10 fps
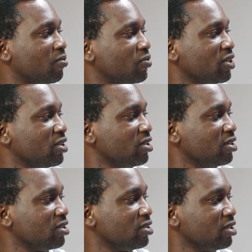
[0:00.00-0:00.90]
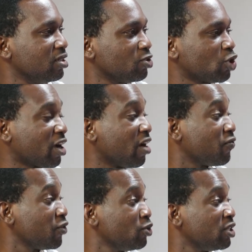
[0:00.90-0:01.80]
the track and
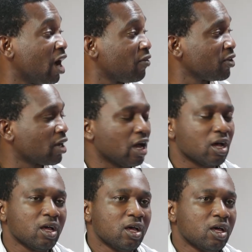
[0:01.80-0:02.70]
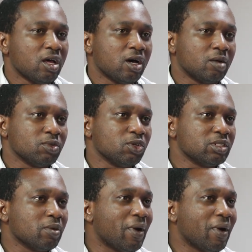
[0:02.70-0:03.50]
field in Africa. You know, in the